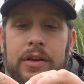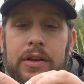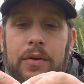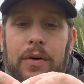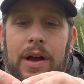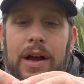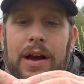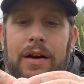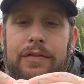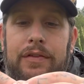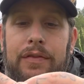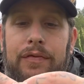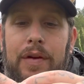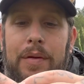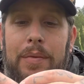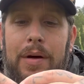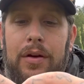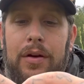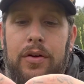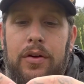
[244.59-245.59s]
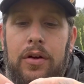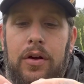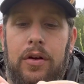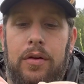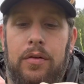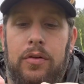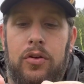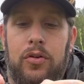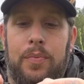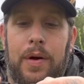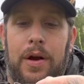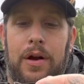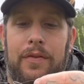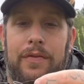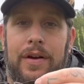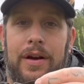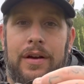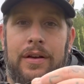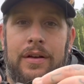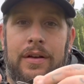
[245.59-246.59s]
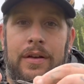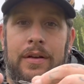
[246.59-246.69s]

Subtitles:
You have to flip that loop over.